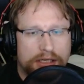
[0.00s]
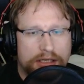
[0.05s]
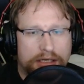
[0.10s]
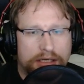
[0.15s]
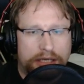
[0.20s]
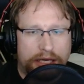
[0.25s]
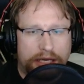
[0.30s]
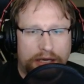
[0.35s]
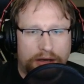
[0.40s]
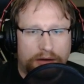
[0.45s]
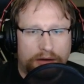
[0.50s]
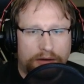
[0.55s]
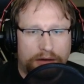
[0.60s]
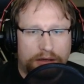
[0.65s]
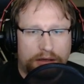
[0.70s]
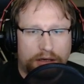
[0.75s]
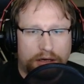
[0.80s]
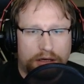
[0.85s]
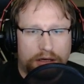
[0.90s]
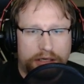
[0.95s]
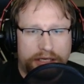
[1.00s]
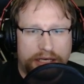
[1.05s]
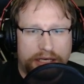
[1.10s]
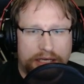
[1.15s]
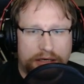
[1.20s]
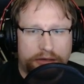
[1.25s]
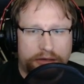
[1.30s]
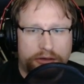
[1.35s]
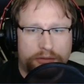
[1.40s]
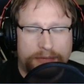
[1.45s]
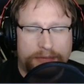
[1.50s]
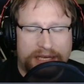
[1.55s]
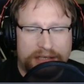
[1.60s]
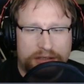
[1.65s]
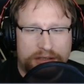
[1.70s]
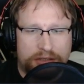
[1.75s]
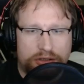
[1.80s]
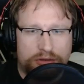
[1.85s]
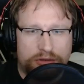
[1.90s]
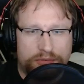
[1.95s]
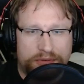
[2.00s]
Now, Cardi, I don't know about you,